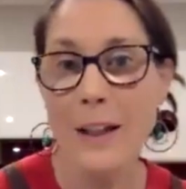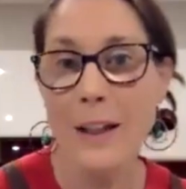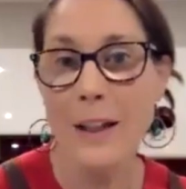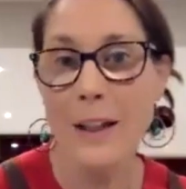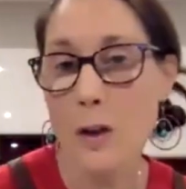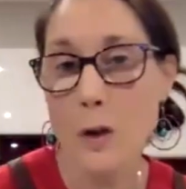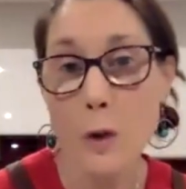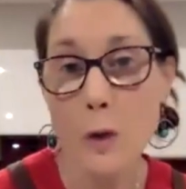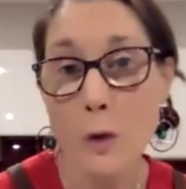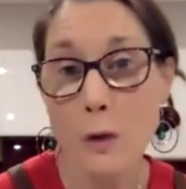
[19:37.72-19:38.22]
going to
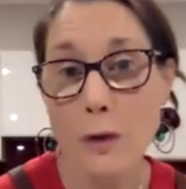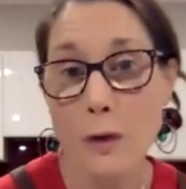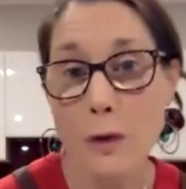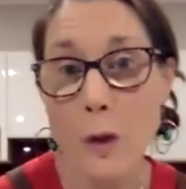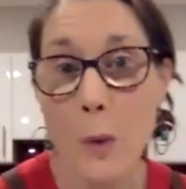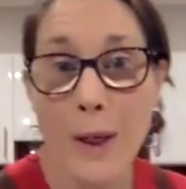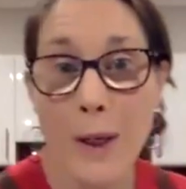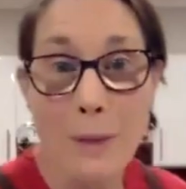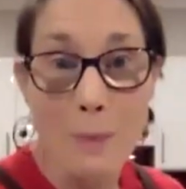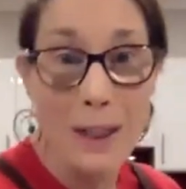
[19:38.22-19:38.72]
just cook for
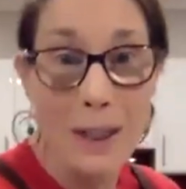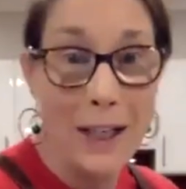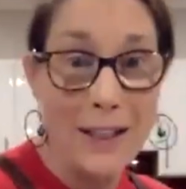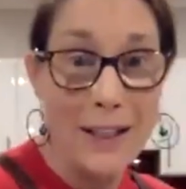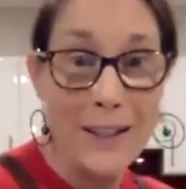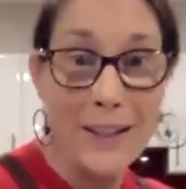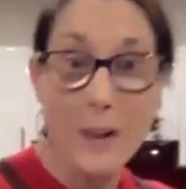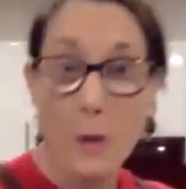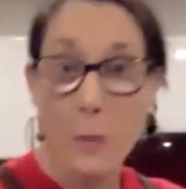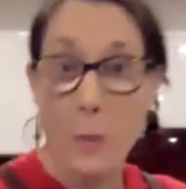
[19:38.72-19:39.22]
20
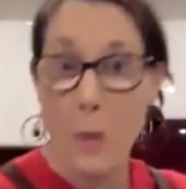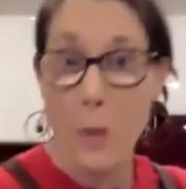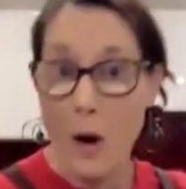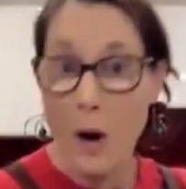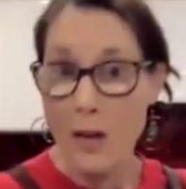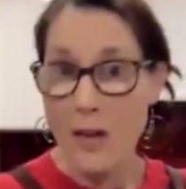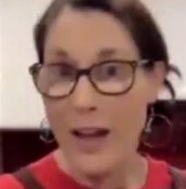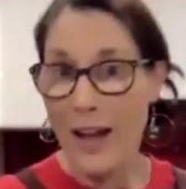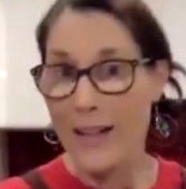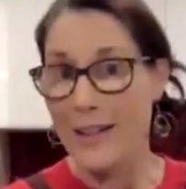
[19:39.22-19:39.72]
minutes. So
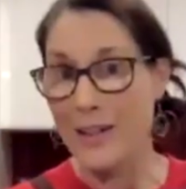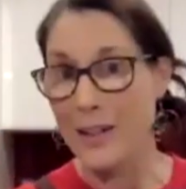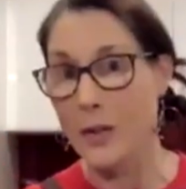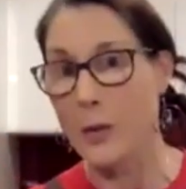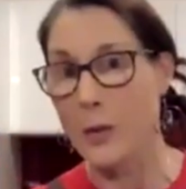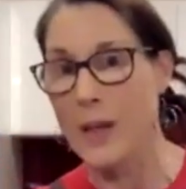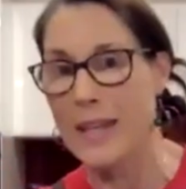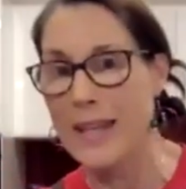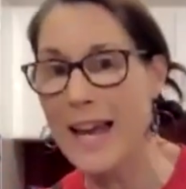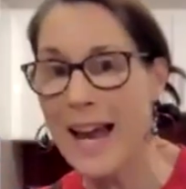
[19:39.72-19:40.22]
while that's
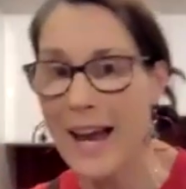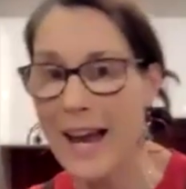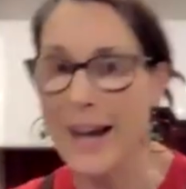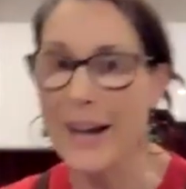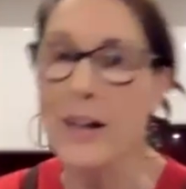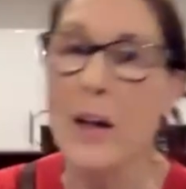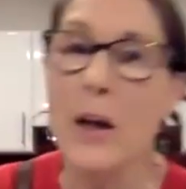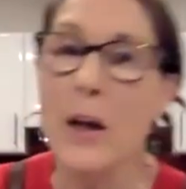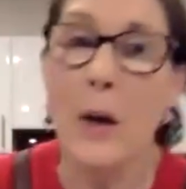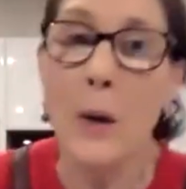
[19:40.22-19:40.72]
doing
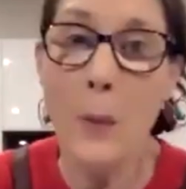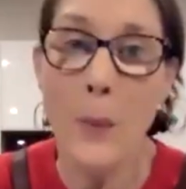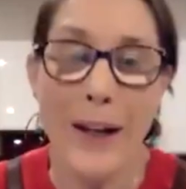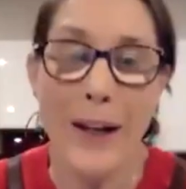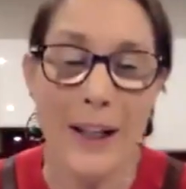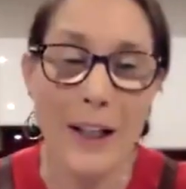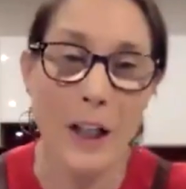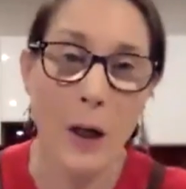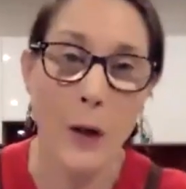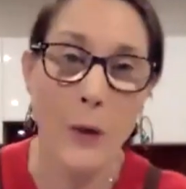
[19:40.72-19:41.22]
that, we're
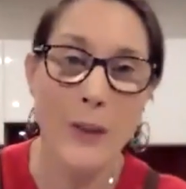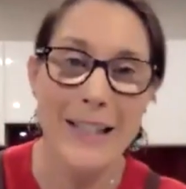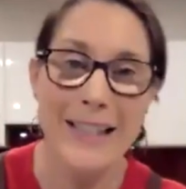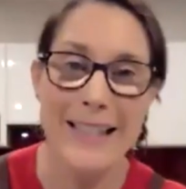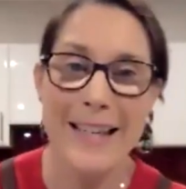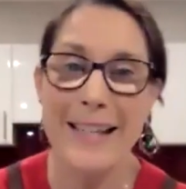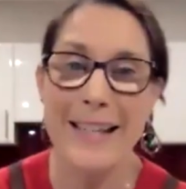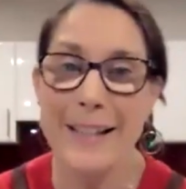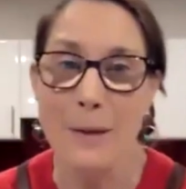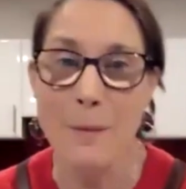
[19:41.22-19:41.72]
going to go and
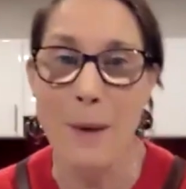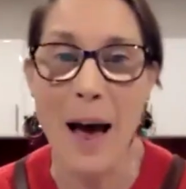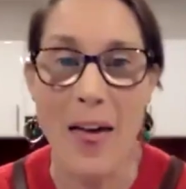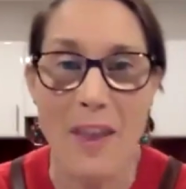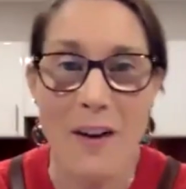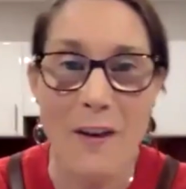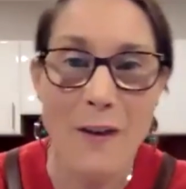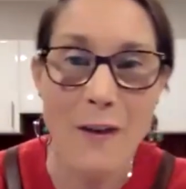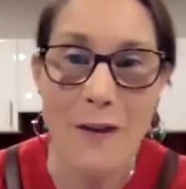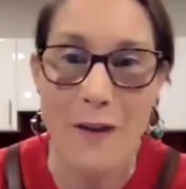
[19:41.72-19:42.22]
see some
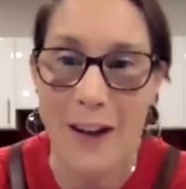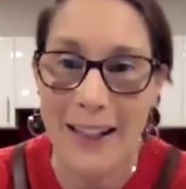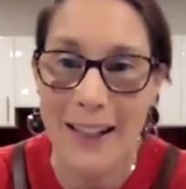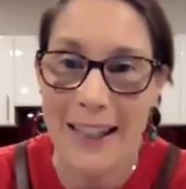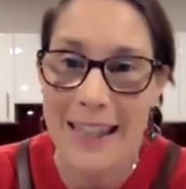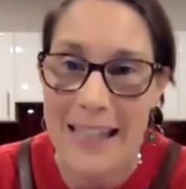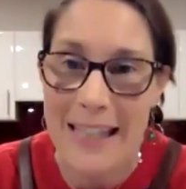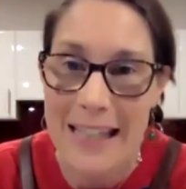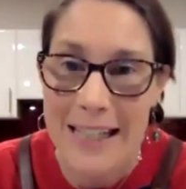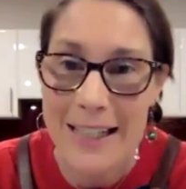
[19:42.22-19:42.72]
other fun
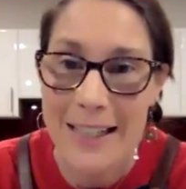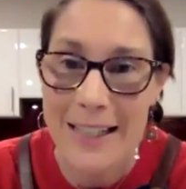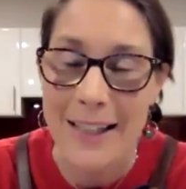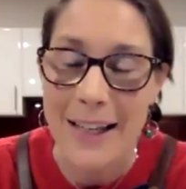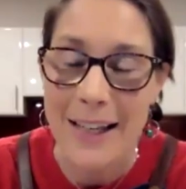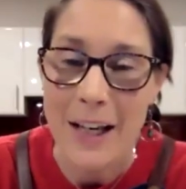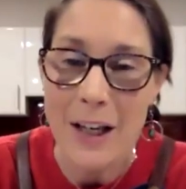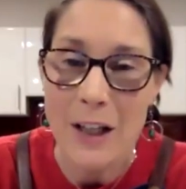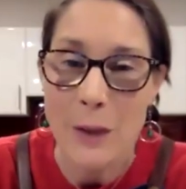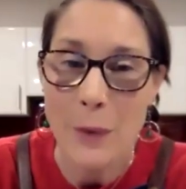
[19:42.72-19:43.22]
things.
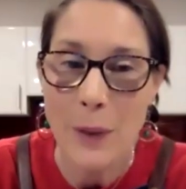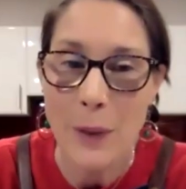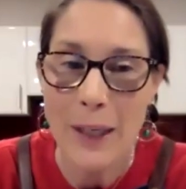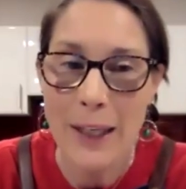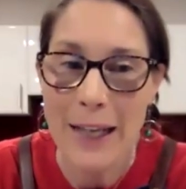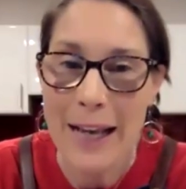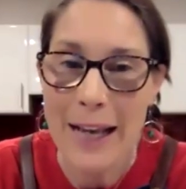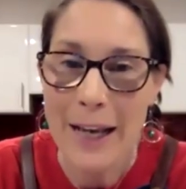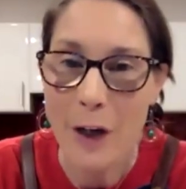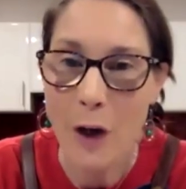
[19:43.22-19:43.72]
We're going
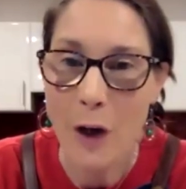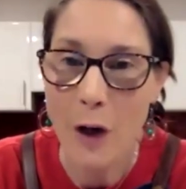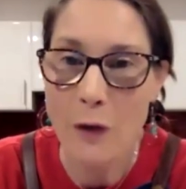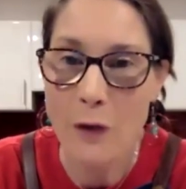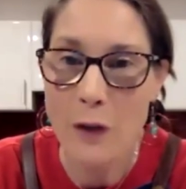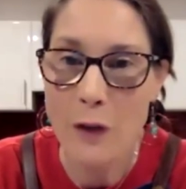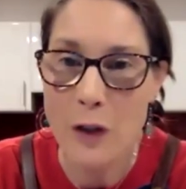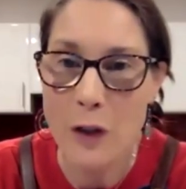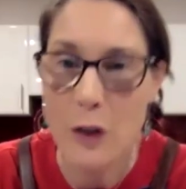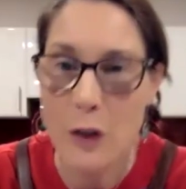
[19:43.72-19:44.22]
to head
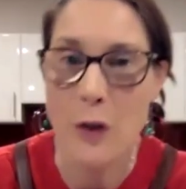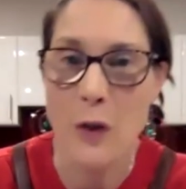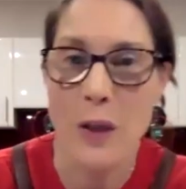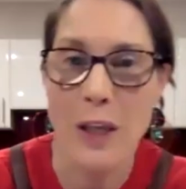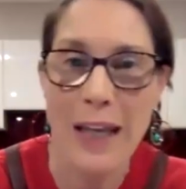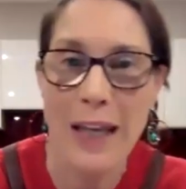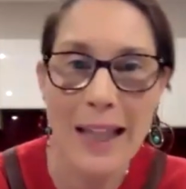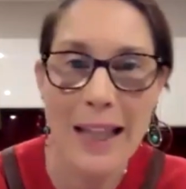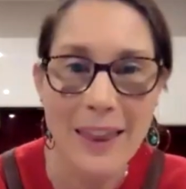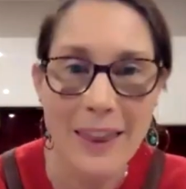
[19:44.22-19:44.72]
over to
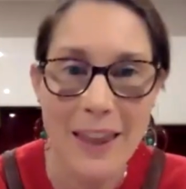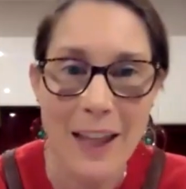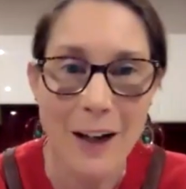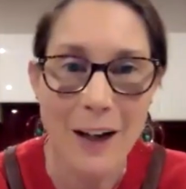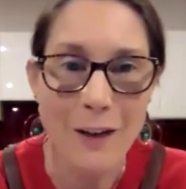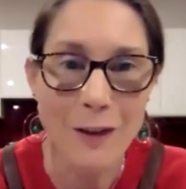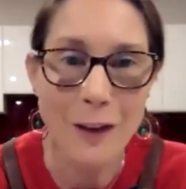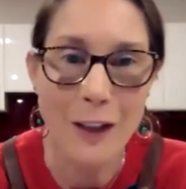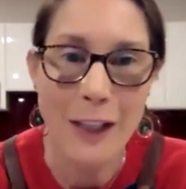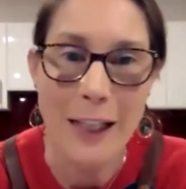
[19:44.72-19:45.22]
the
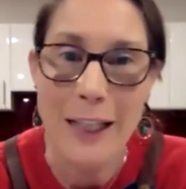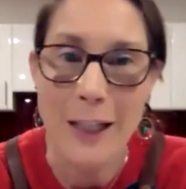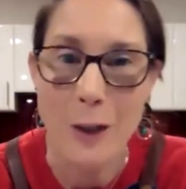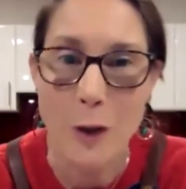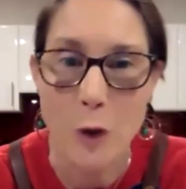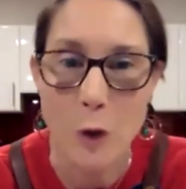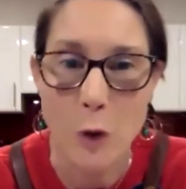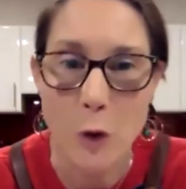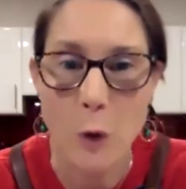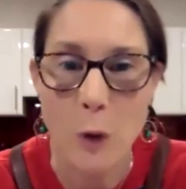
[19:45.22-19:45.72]
lovely
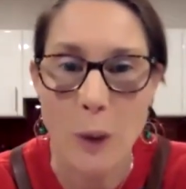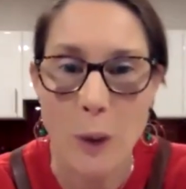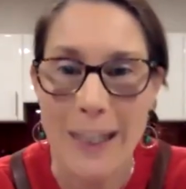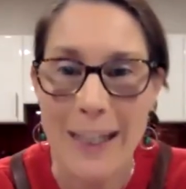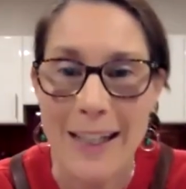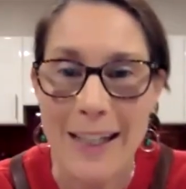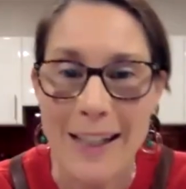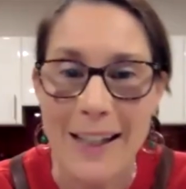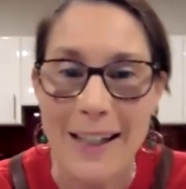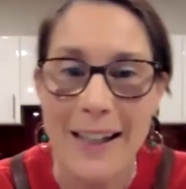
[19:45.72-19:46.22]

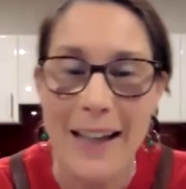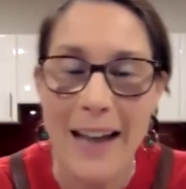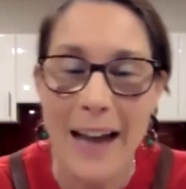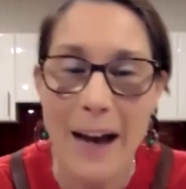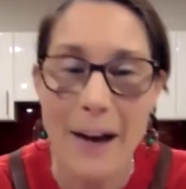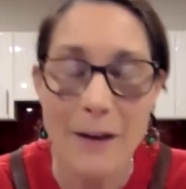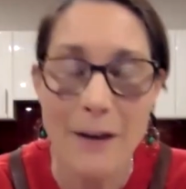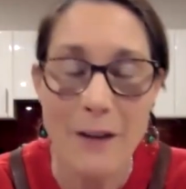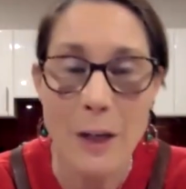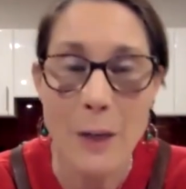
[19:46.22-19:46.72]
Julie
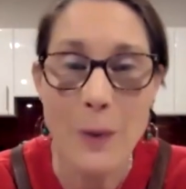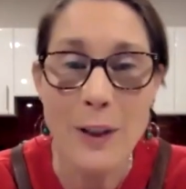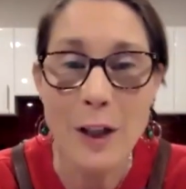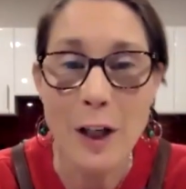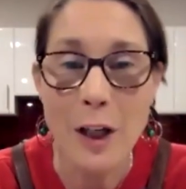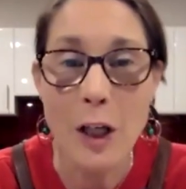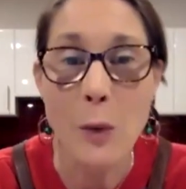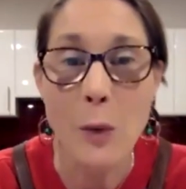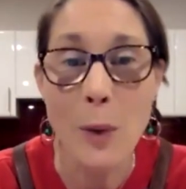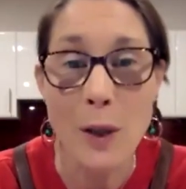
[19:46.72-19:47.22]
If anyone's got
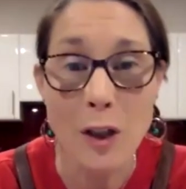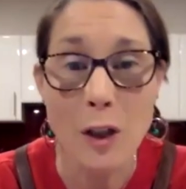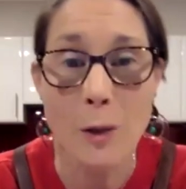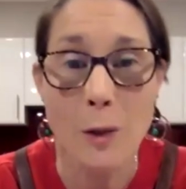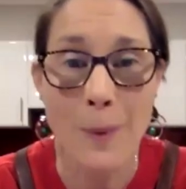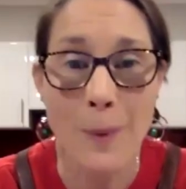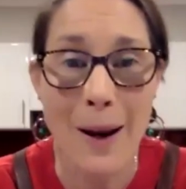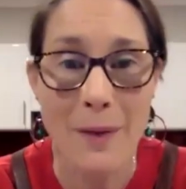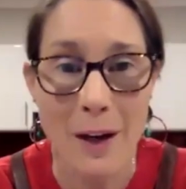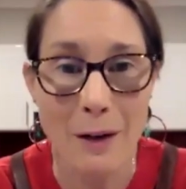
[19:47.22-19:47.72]
any questions
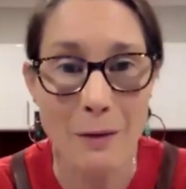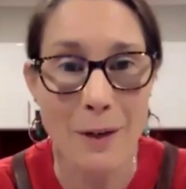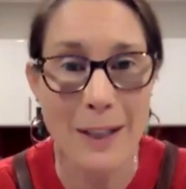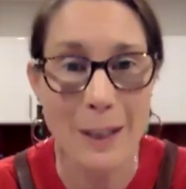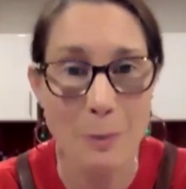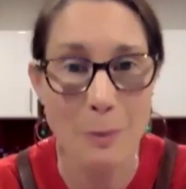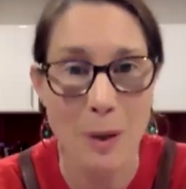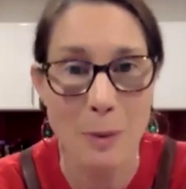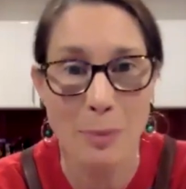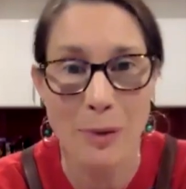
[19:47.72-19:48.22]
about that
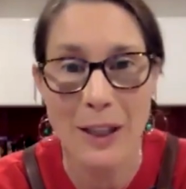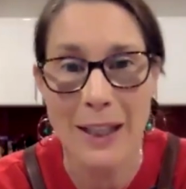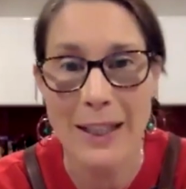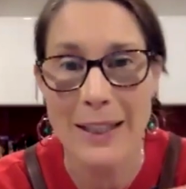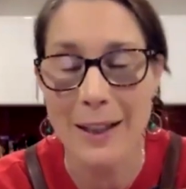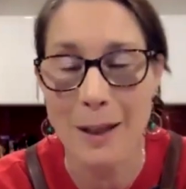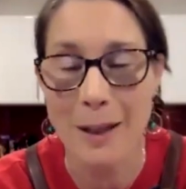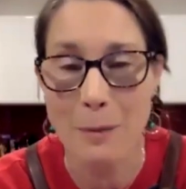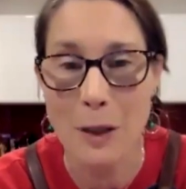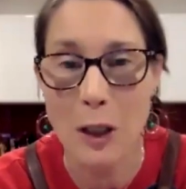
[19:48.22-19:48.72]
recipe,
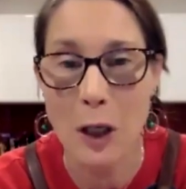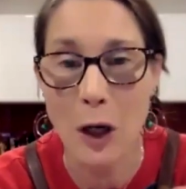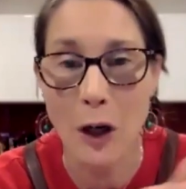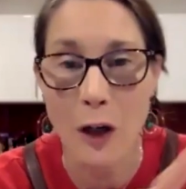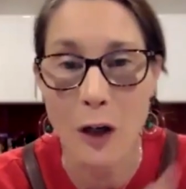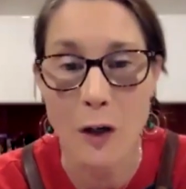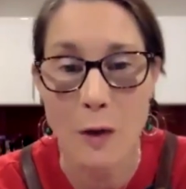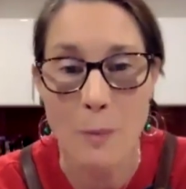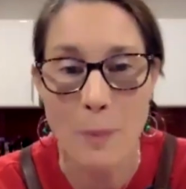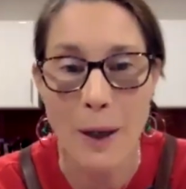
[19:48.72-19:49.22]
please let me
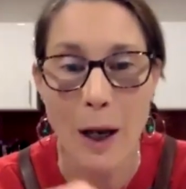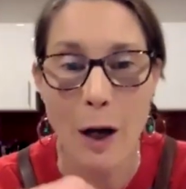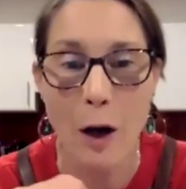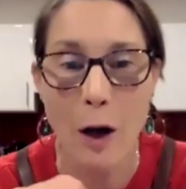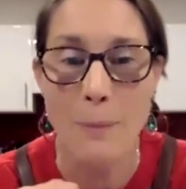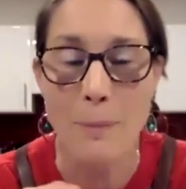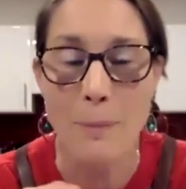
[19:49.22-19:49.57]
know. But